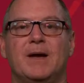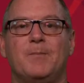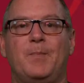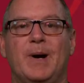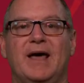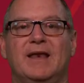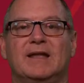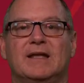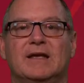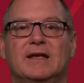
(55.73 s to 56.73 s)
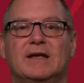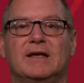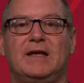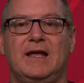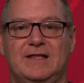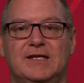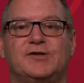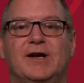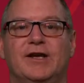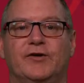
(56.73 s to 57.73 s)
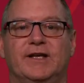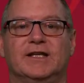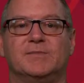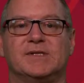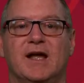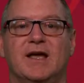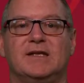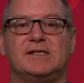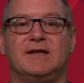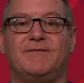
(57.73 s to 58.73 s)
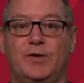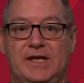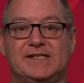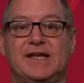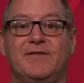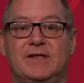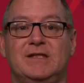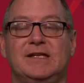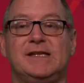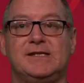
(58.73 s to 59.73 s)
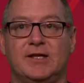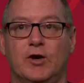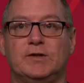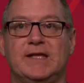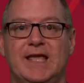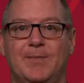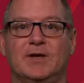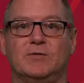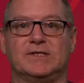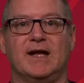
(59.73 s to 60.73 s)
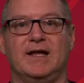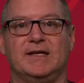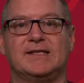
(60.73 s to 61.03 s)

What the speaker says: But in the Australian curriculum science, for year 7, this is the only chemical science.